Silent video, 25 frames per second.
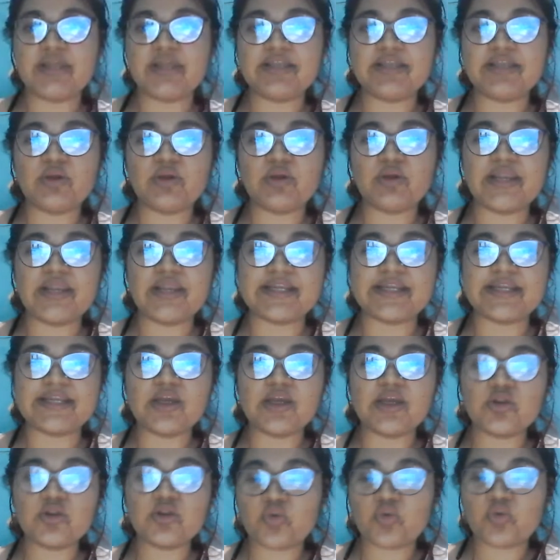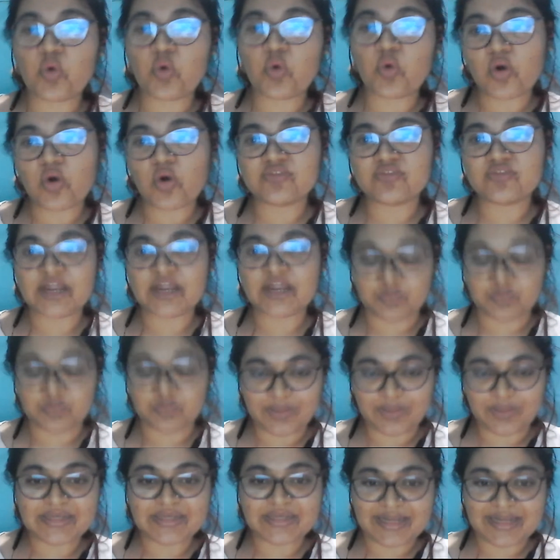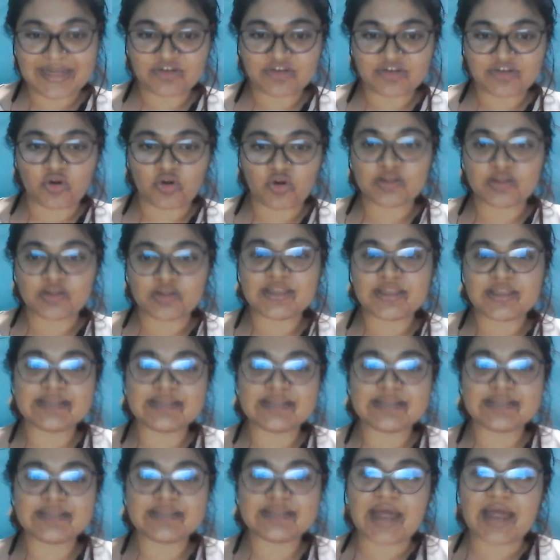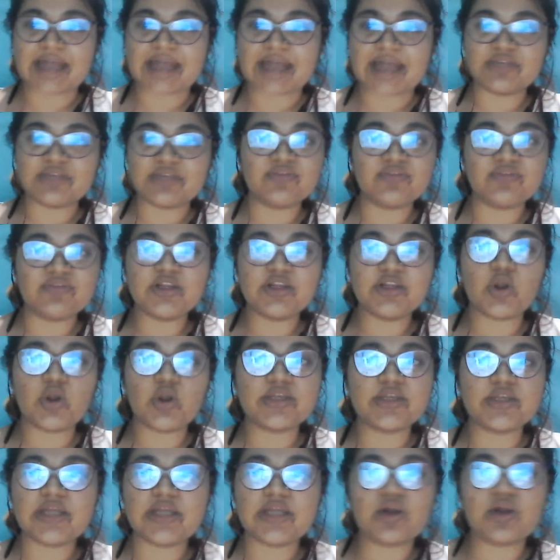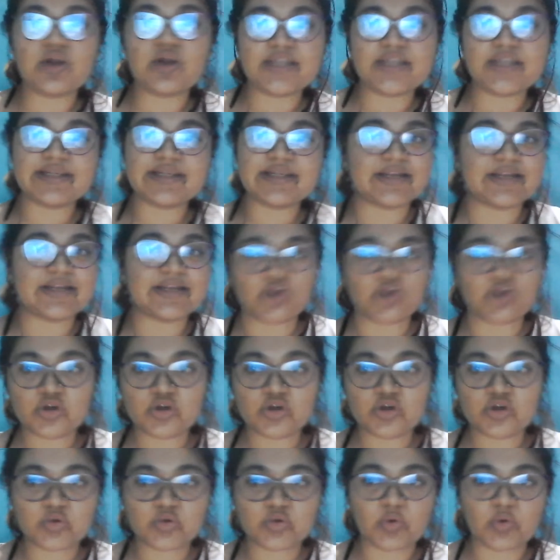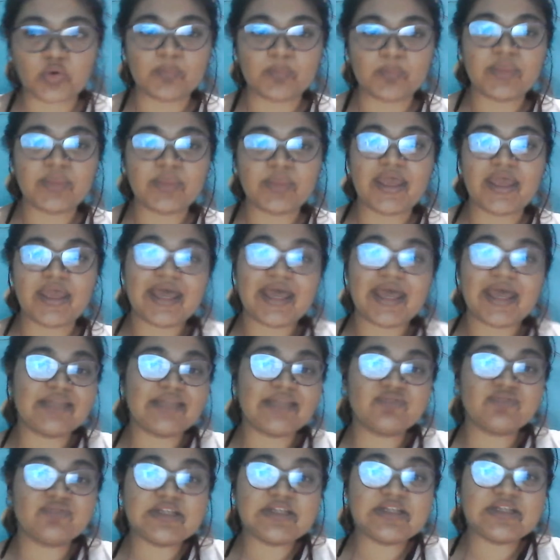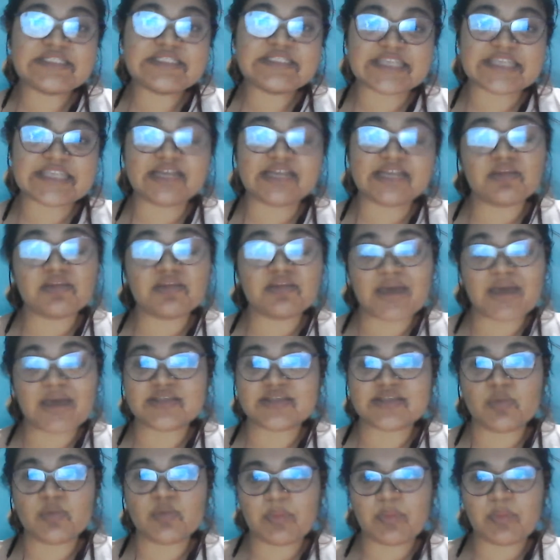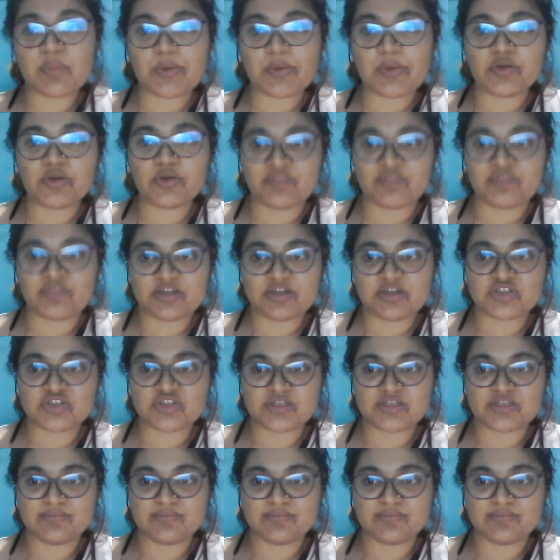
are letting go of that one electron, that the atom will not allow that electron to go. And will take the maximum amount of energy.